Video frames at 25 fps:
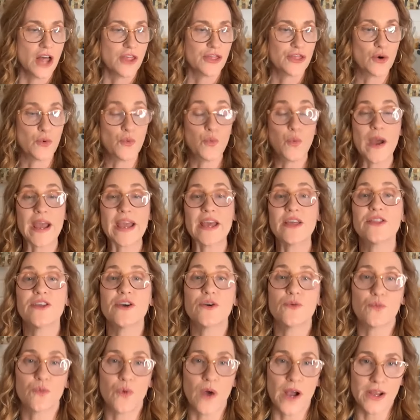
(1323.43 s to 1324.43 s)
The way
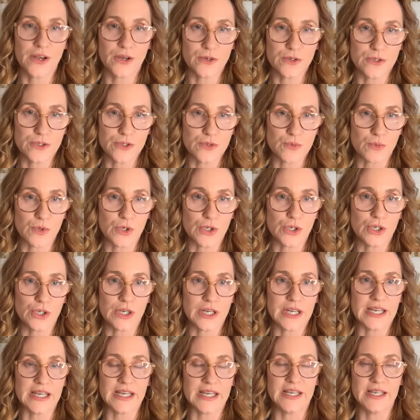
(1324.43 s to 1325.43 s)
that writers
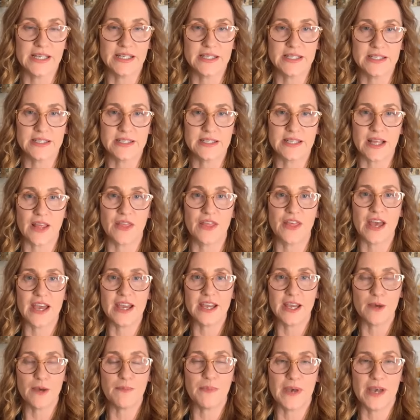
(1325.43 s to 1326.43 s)
work is
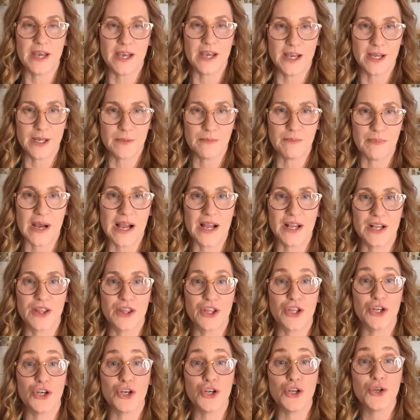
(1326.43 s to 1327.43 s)
they get paid by
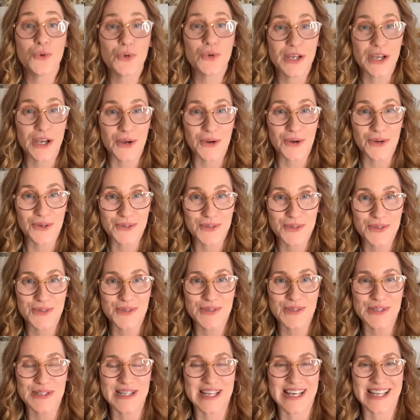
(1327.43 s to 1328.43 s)
the new
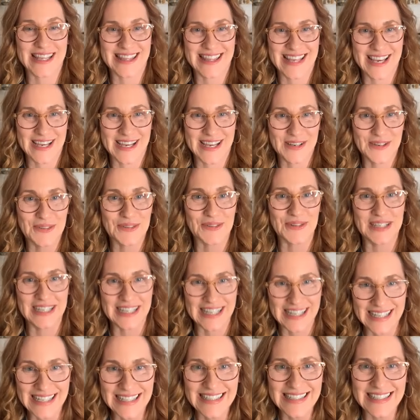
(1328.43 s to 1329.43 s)
characters that they
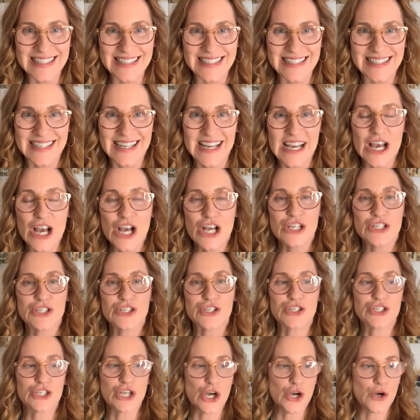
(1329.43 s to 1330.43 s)
create. Mm-hmm.
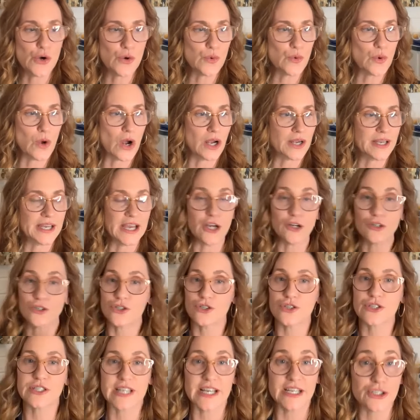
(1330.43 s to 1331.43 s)
So
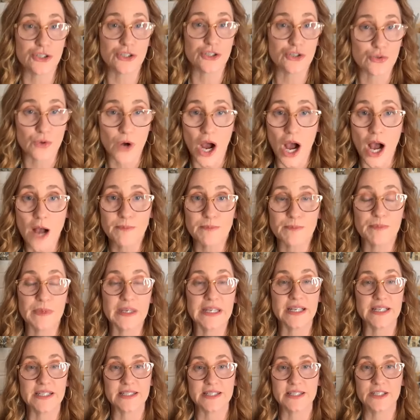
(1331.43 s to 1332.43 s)
characters get dropped
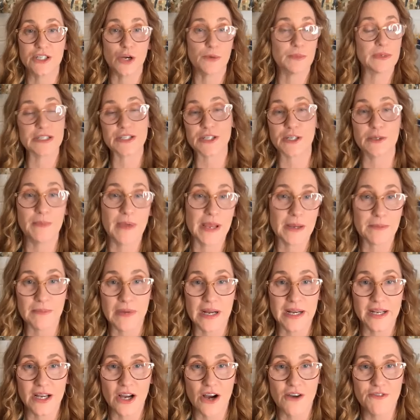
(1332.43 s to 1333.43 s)
because nobody's going to make
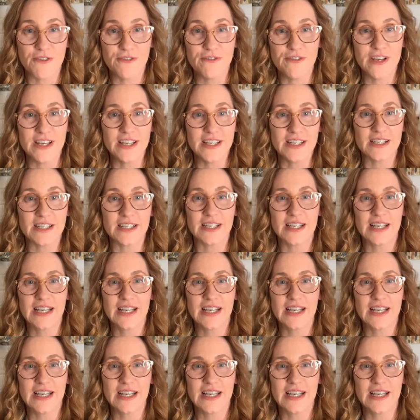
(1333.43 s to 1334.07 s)
money off of it.